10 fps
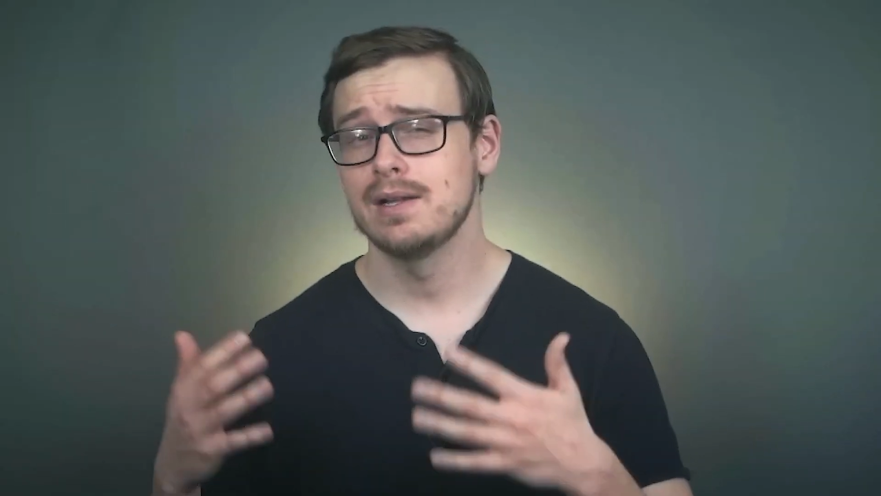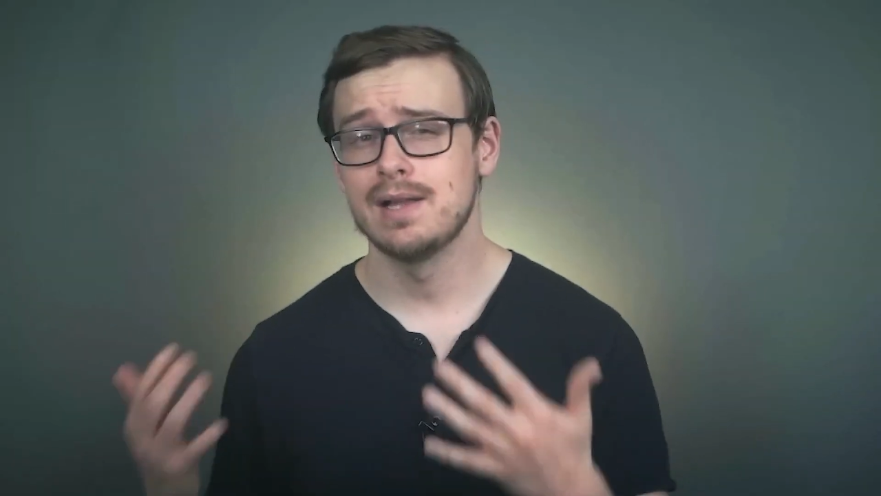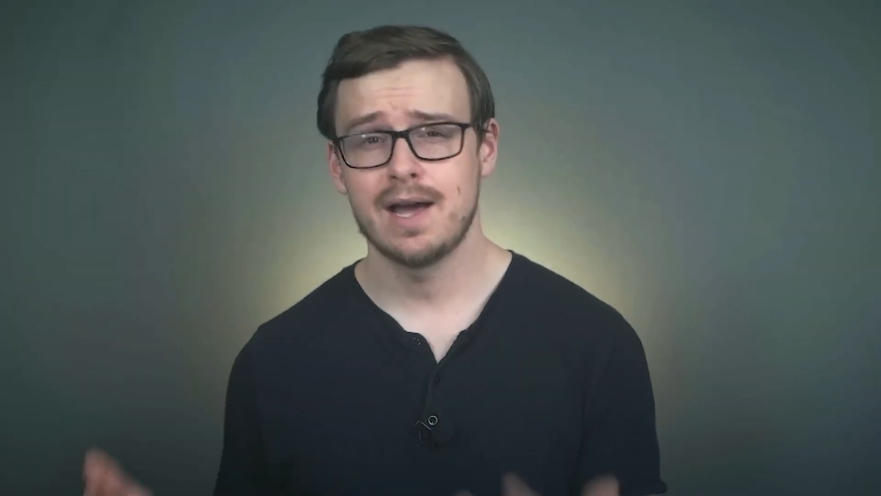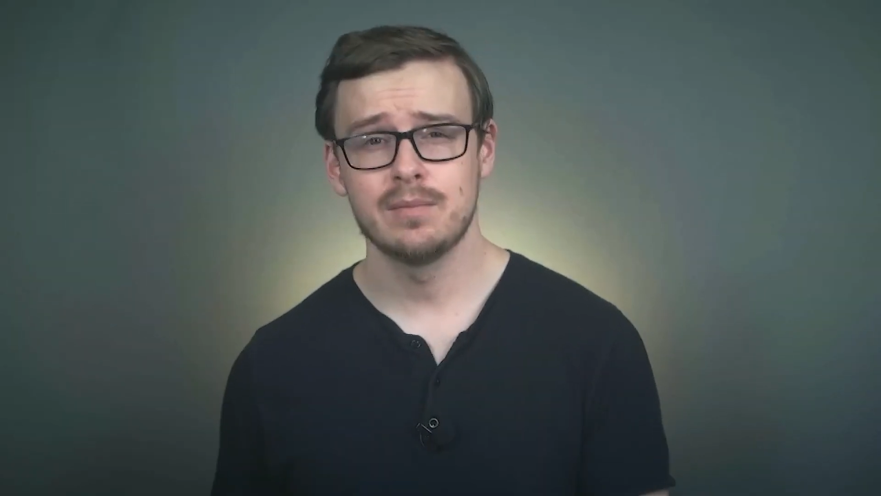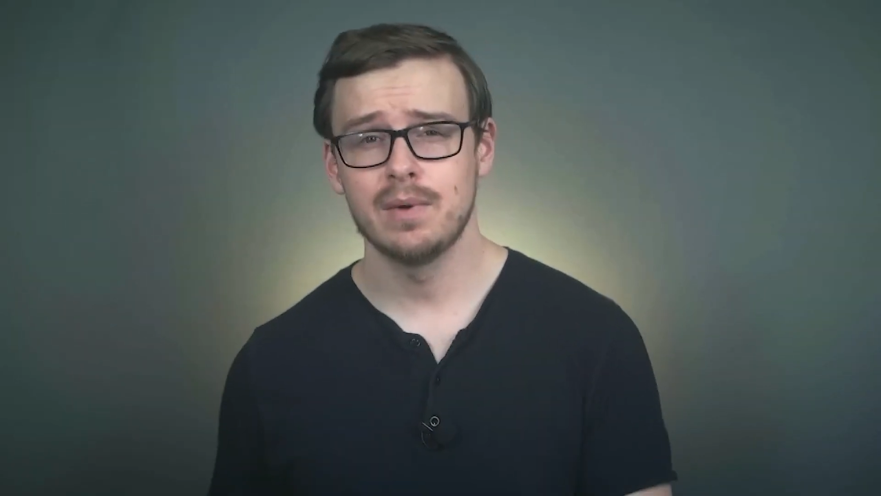
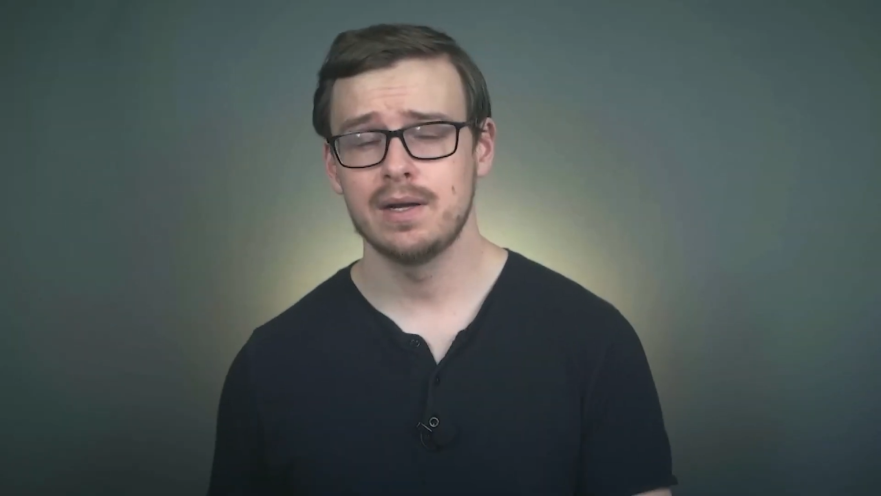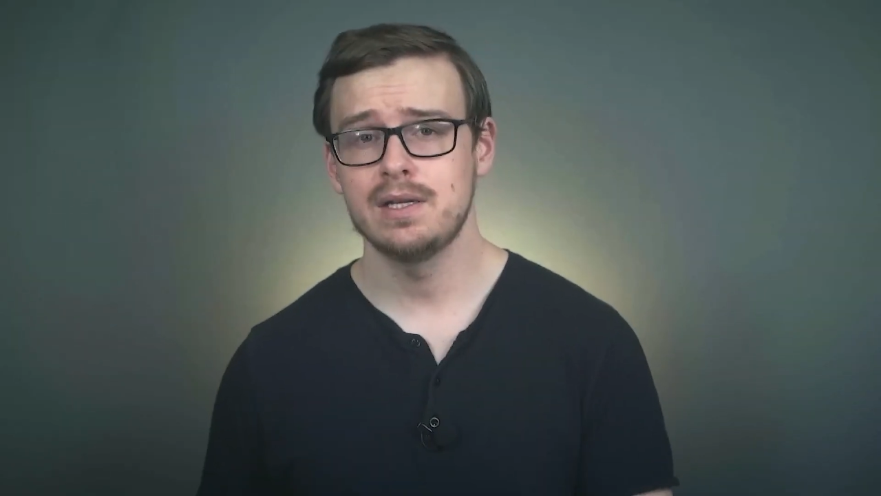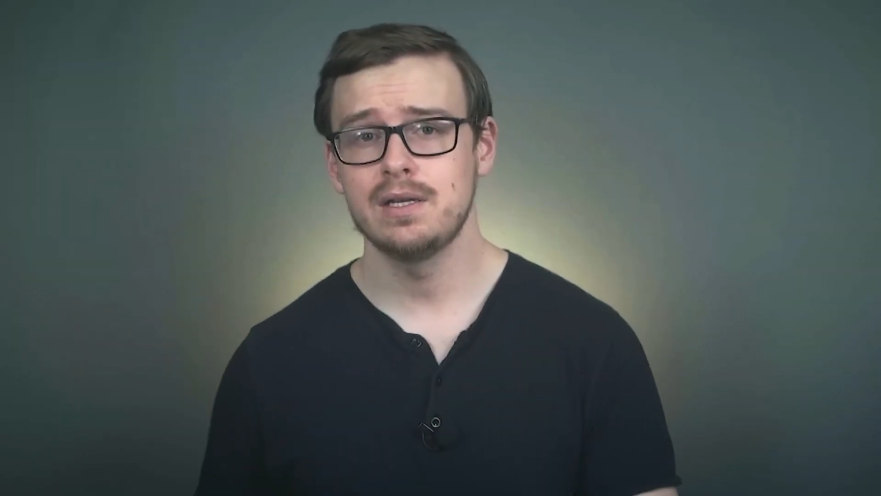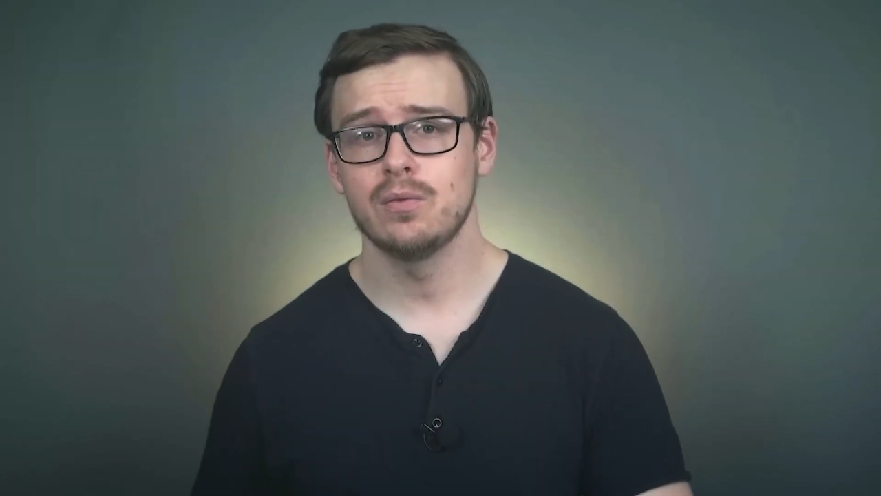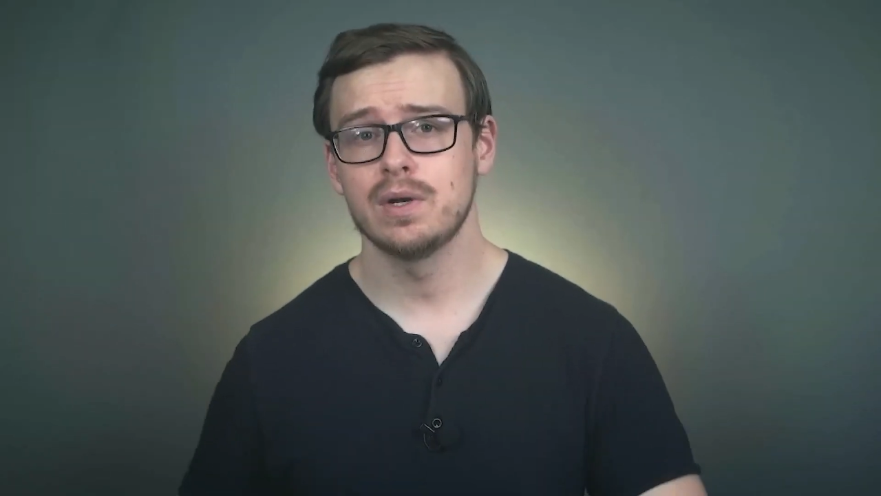lot of
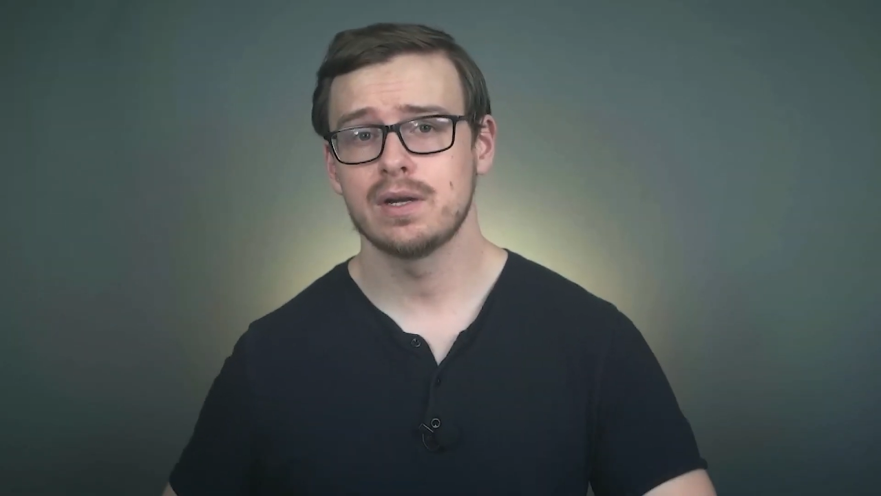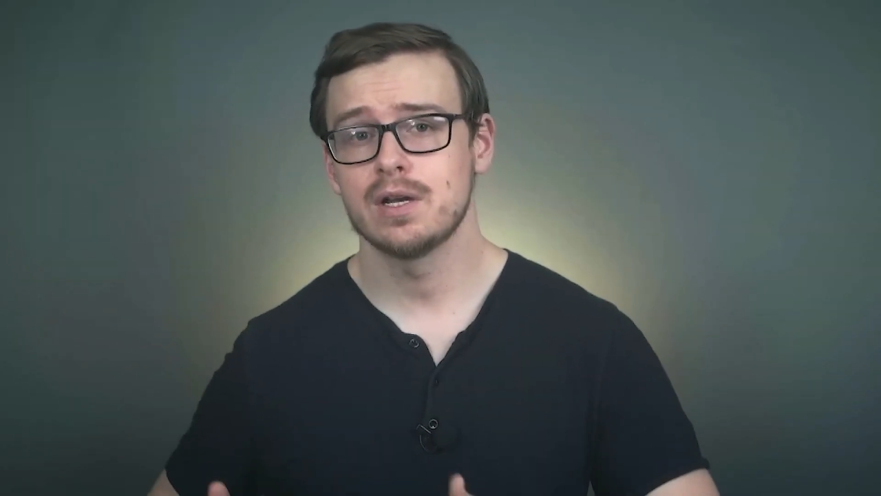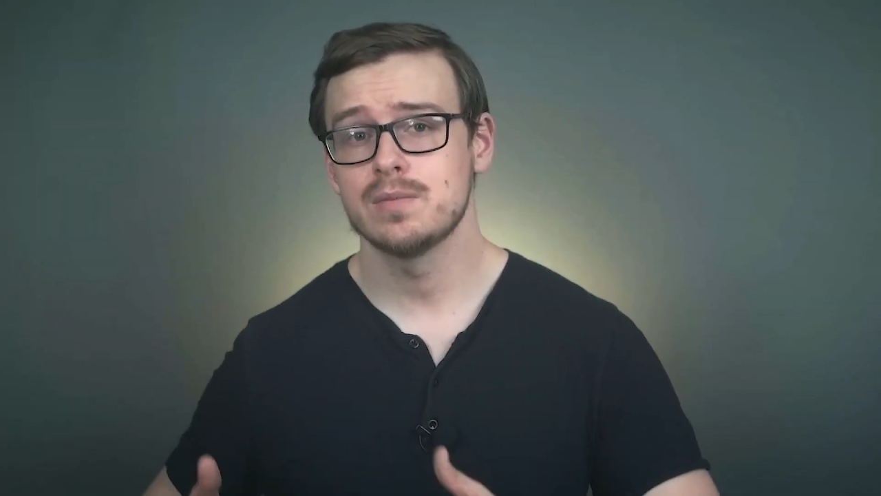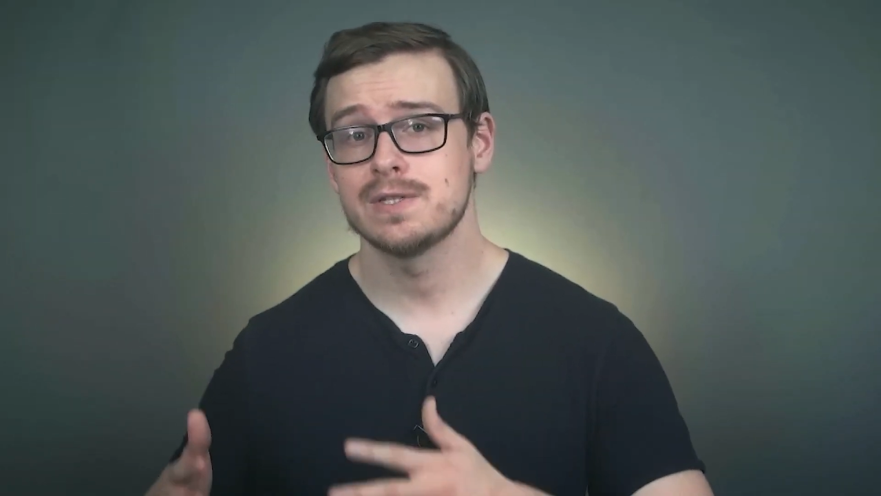money when it comes